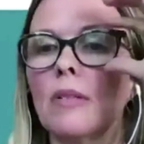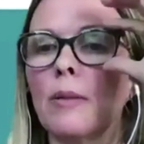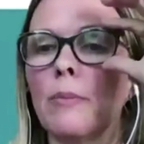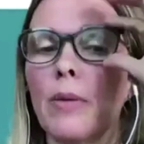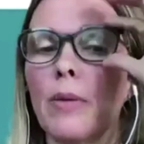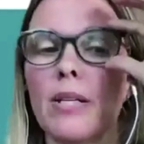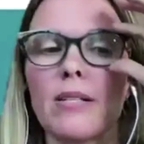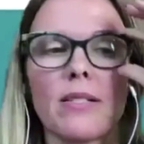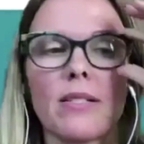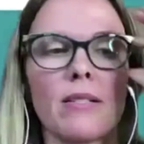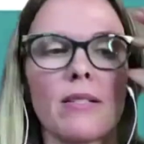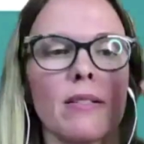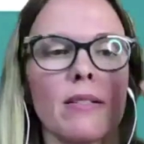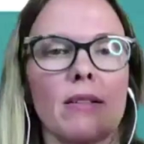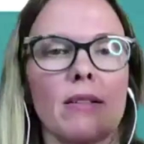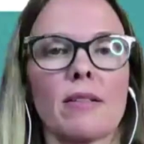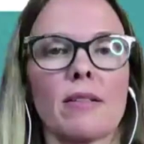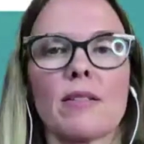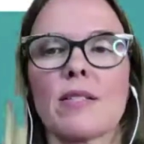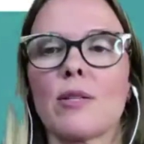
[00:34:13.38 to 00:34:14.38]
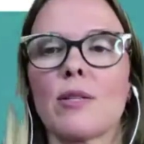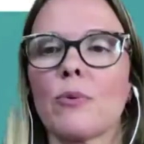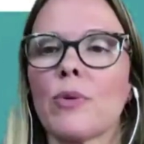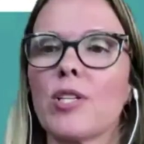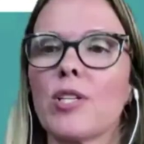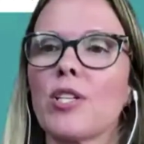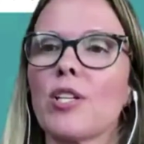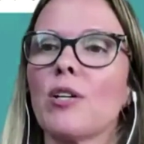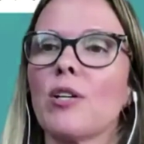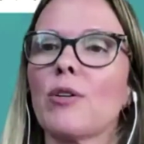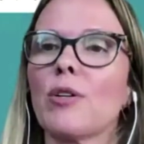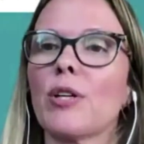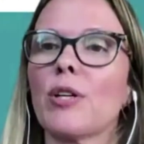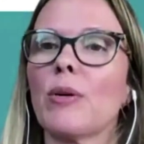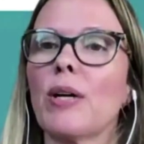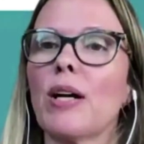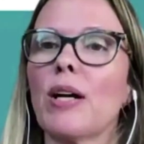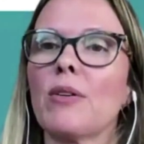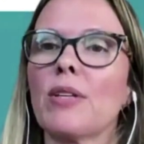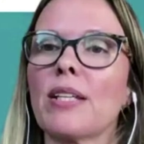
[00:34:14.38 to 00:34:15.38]
Amazing. So we should all
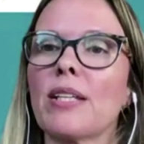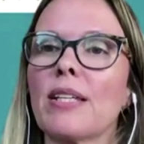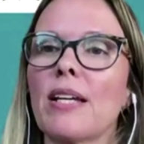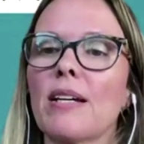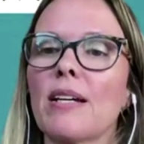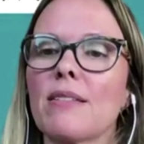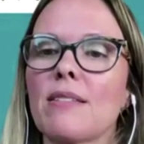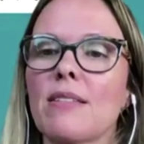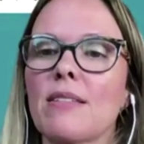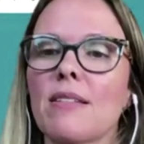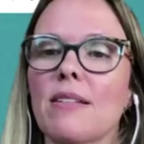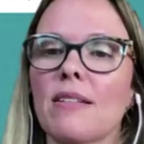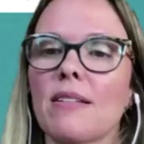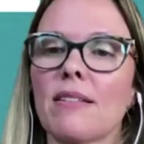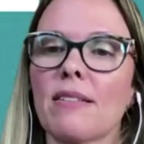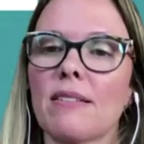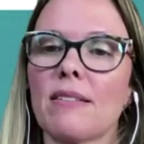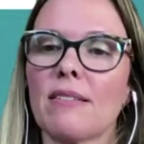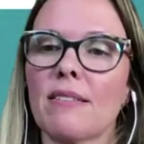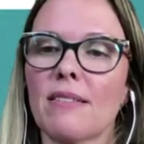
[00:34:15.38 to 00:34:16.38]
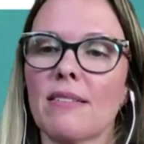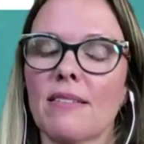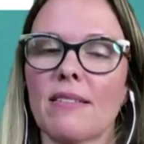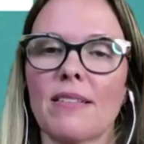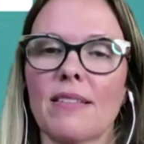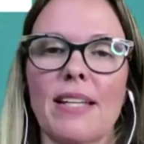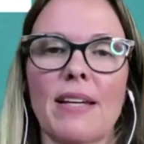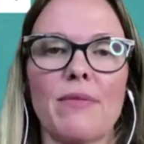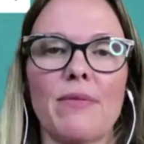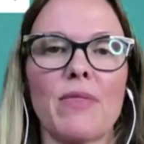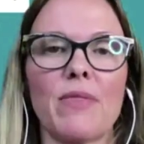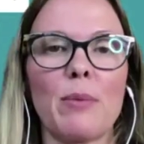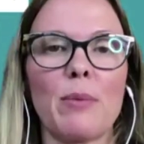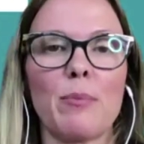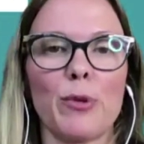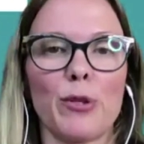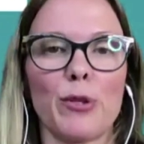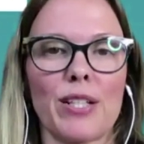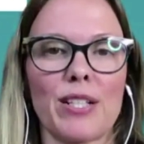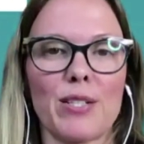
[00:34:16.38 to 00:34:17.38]
go out and get uh, get that
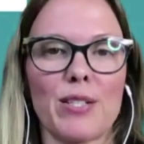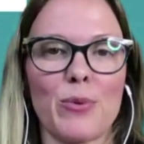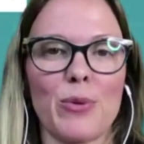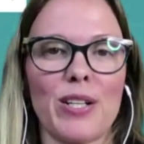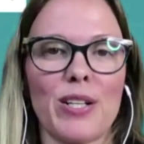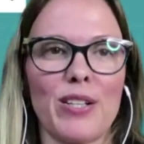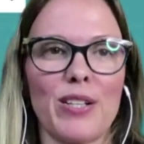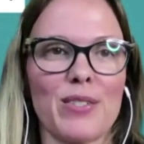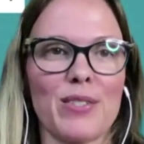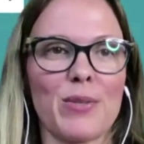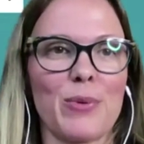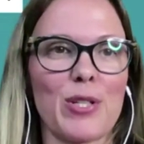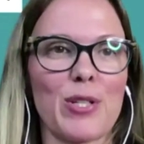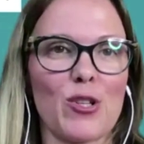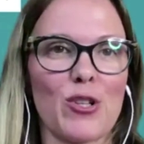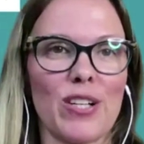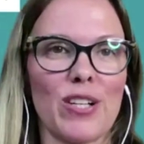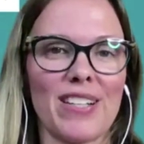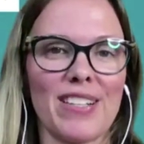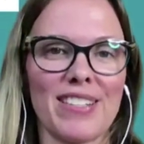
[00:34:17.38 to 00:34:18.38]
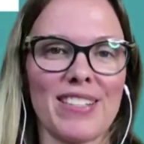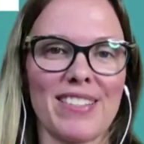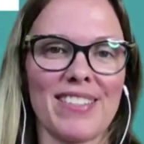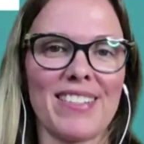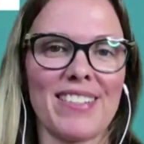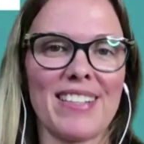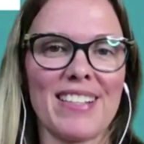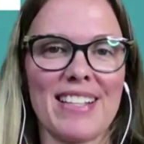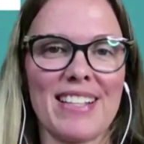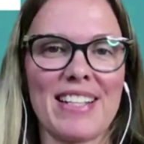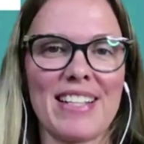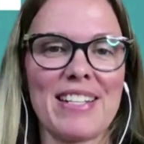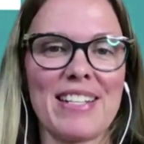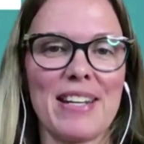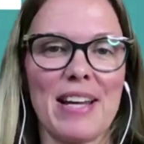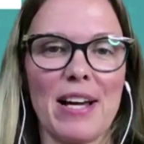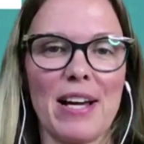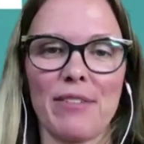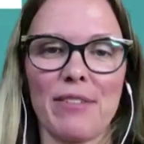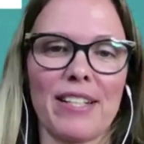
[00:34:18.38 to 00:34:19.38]
book as well as we try to
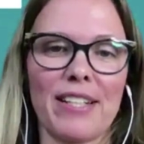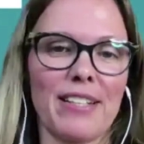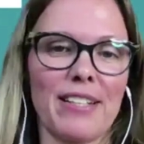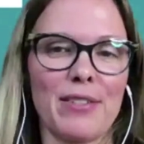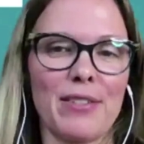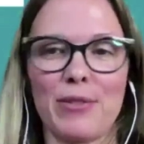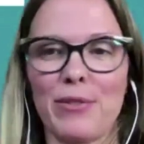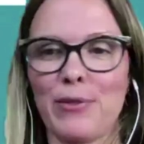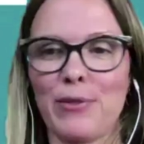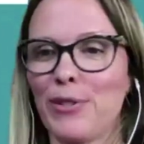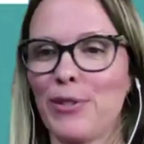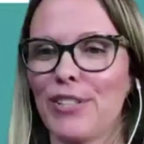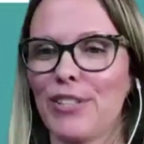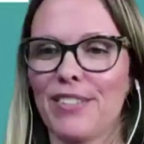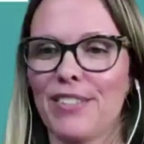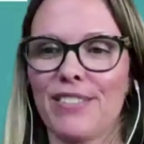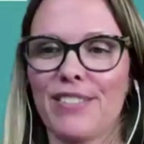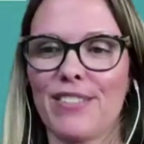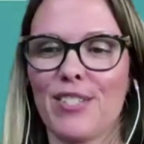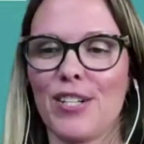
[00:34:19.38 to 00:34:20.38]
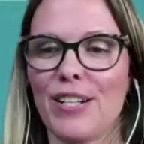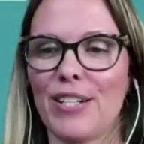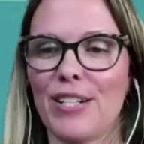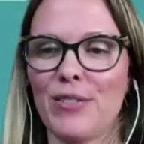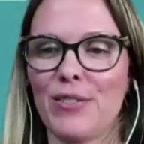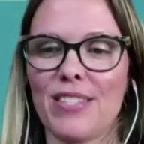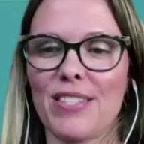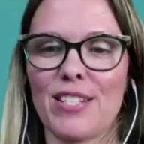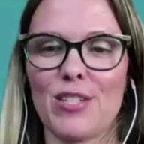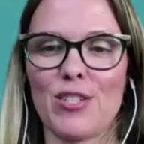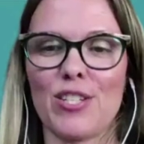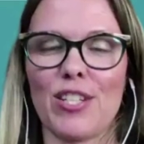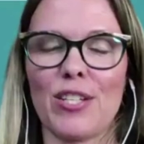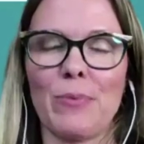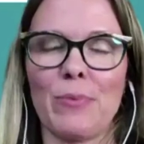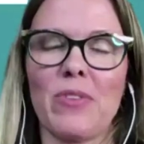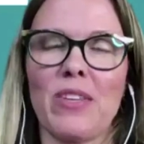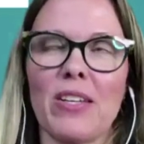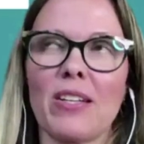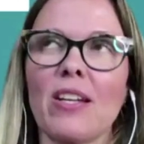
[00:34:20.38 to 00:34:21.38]
navigate through our child
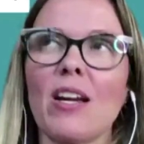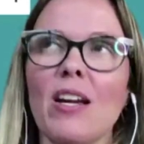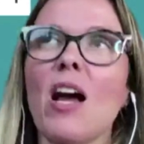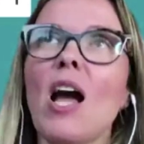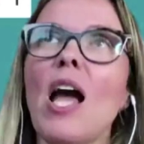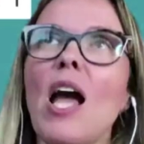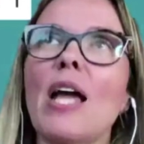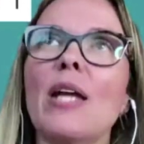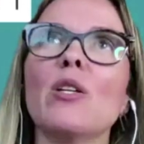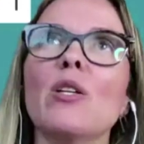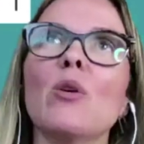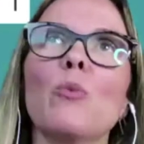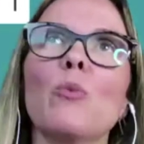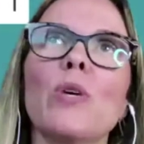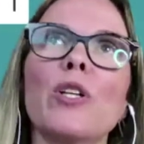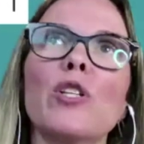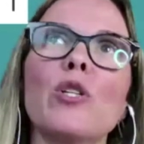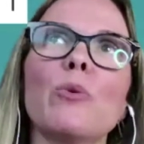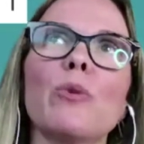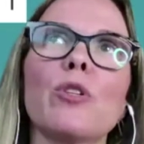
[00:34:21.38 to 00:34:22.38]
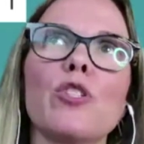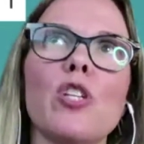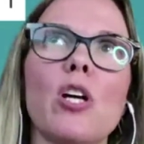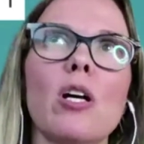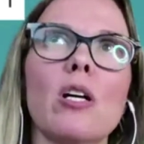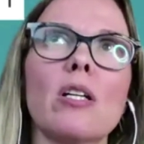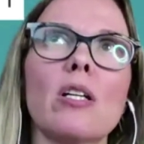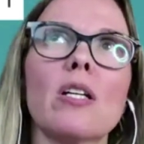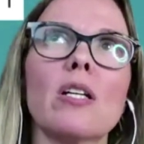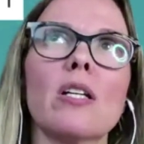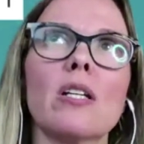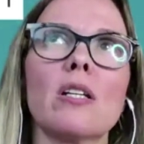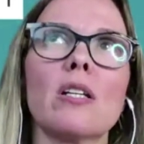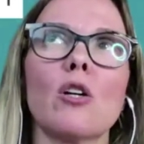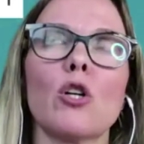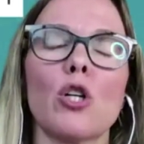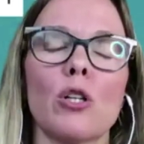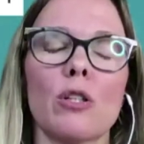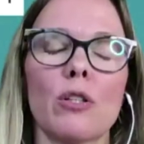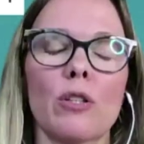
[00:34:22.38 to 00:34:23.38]
CGM thing. And when you were
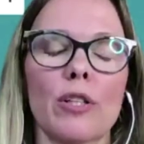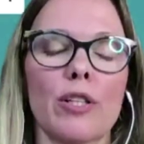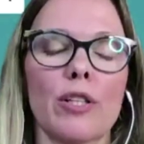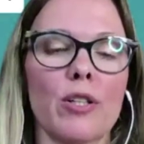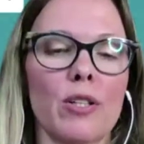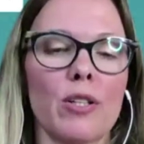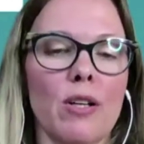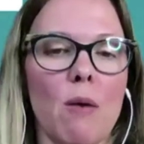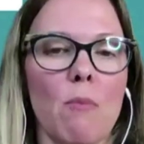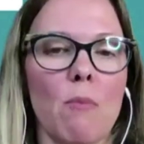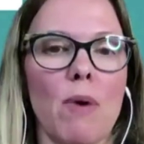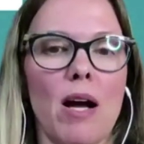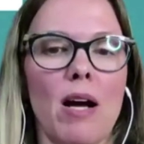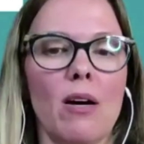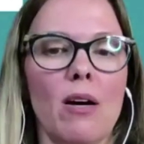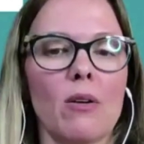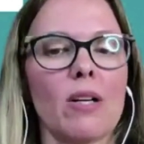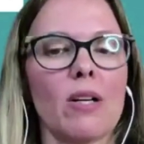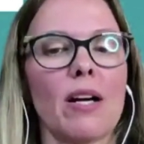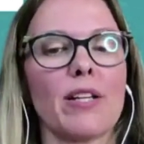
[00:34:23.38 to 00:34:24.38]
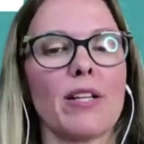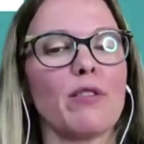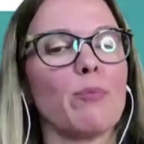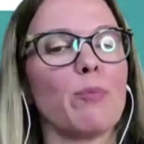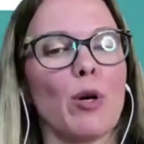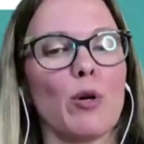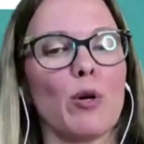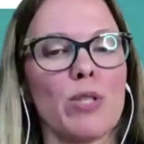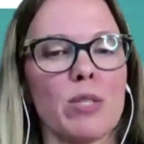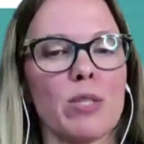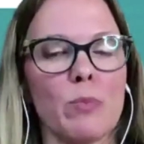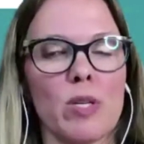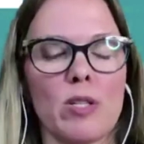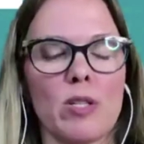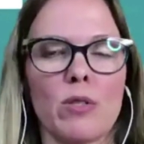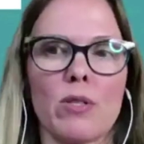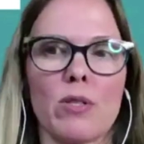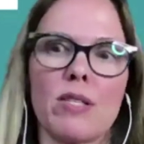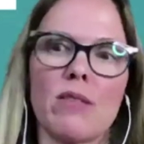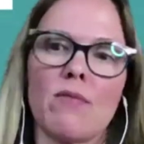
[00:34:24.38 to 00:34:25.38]
talking earlier about kind of post
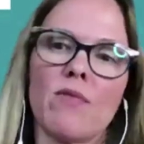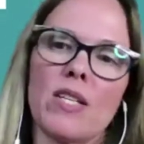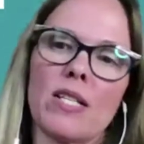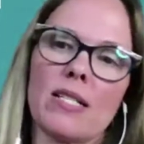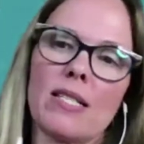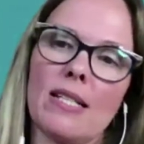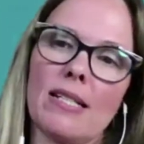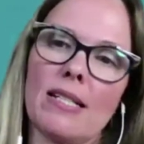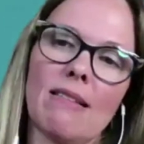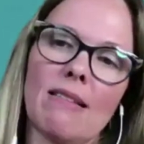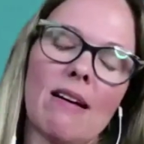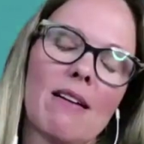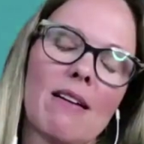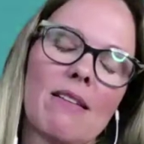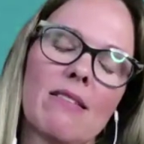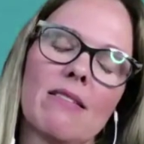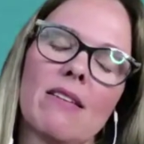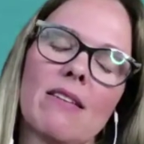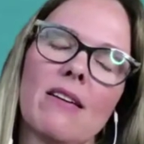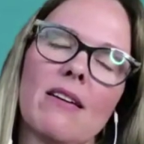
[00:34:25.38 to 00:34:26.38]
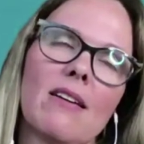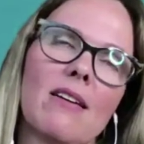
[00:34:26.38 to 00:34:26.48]
meals and things like that, and